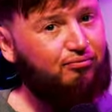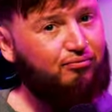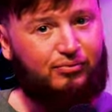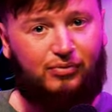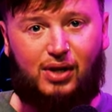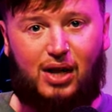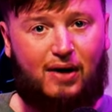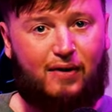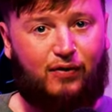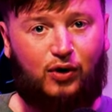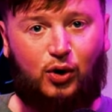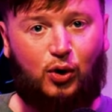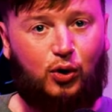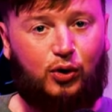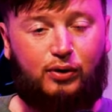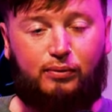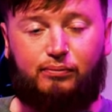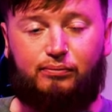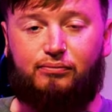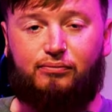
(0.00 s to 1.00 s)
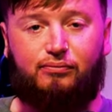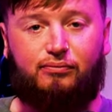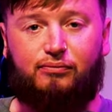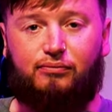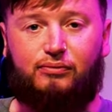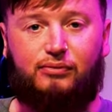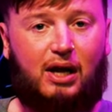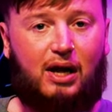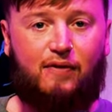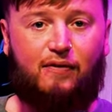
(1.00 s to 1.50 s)
never good.
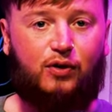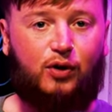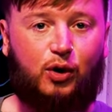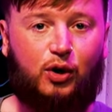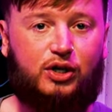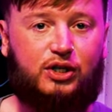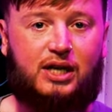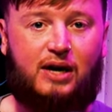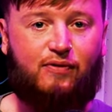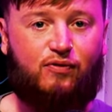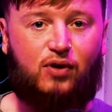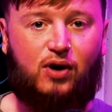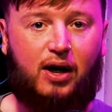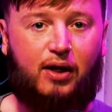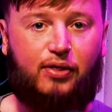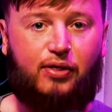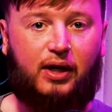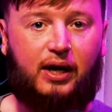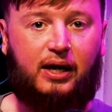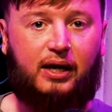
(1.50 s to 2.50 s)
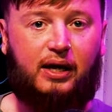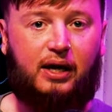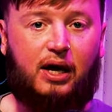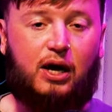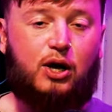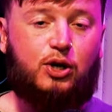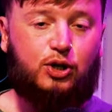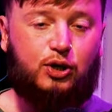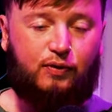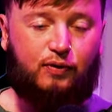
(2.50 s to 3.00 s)
Never good. It's never our thing.
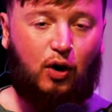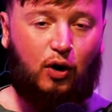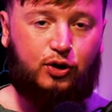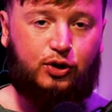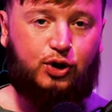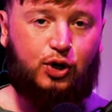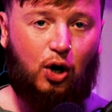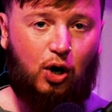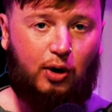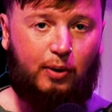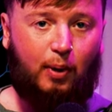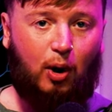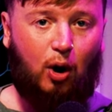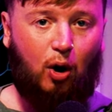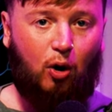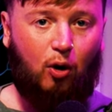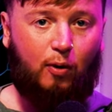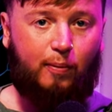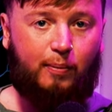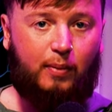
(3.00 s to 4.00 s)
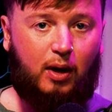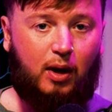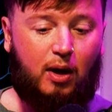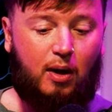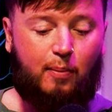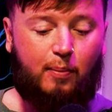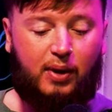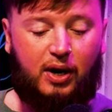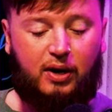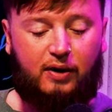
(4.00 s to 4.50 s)
So you've got Tottenham at home,
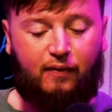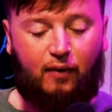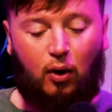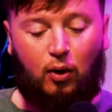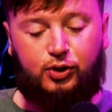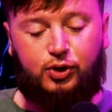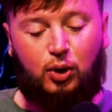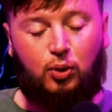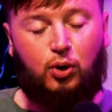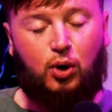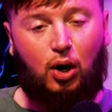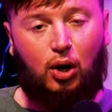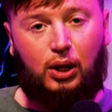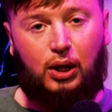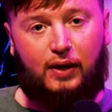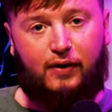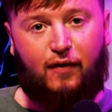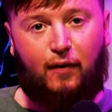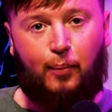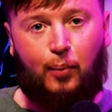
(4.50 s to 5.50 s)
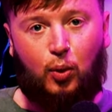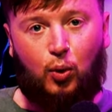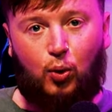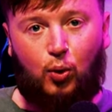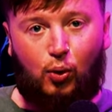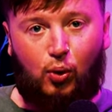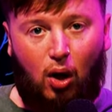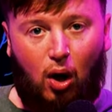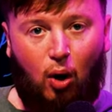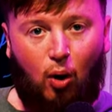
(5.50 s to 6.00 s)
but then you've also got
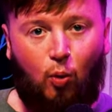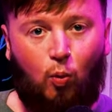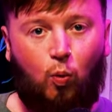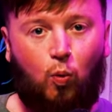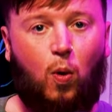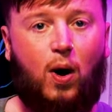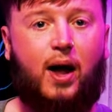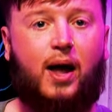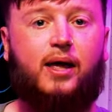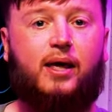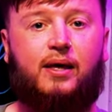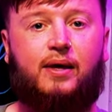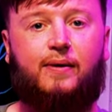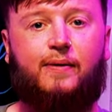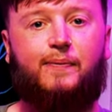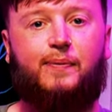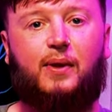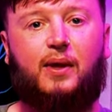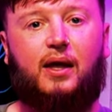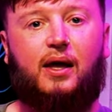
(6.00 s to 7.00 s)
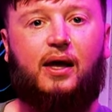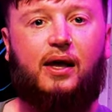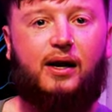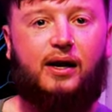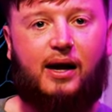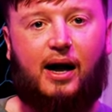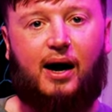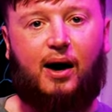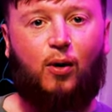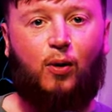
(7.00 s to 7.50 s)
Liverpool away.
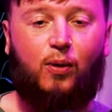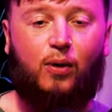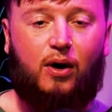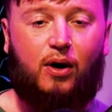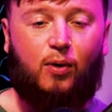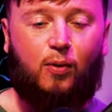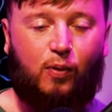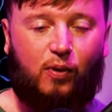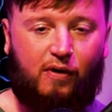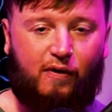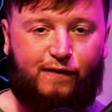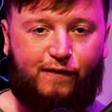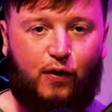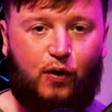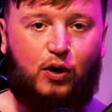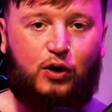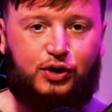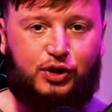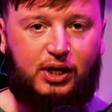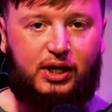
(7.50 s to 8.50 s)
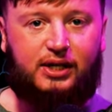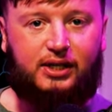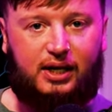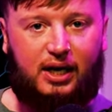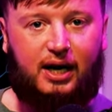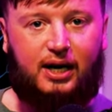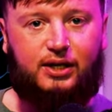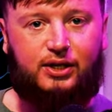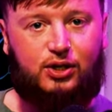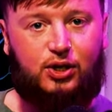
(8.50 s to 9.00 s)
Now, one of the first things
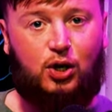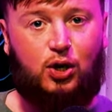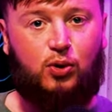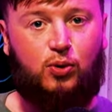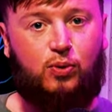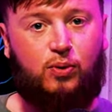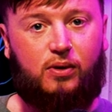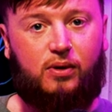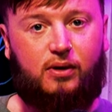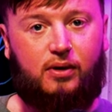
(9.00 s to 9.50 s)
I do